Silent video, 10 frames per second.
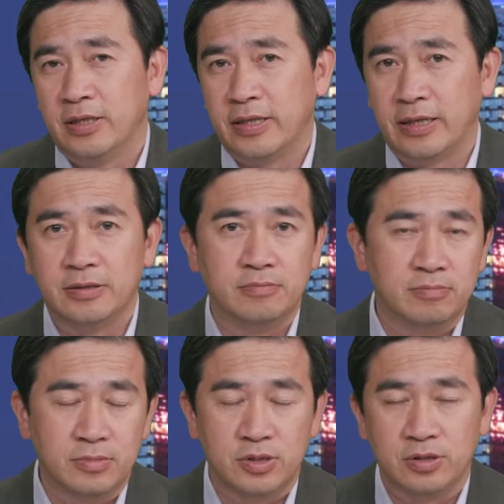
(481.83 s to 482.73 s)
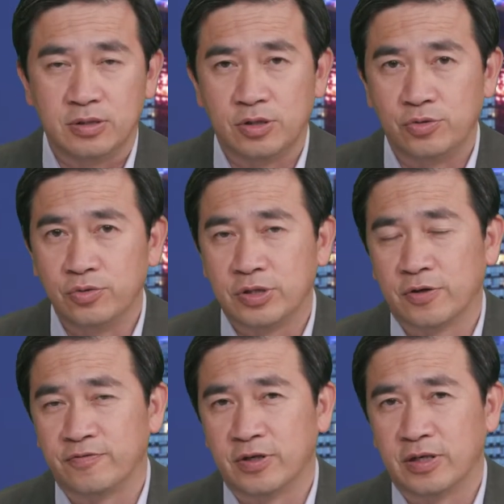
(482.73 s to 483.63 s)
then the root
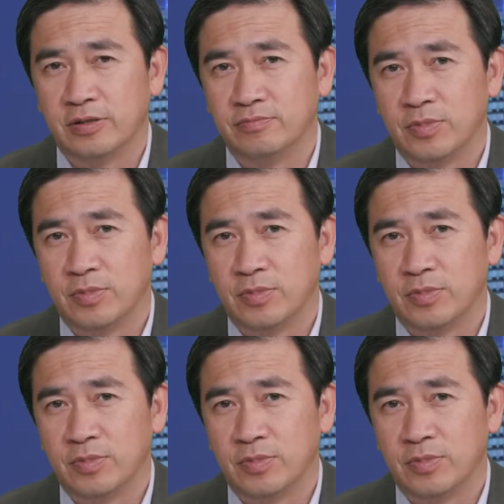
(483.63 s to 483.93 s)
of the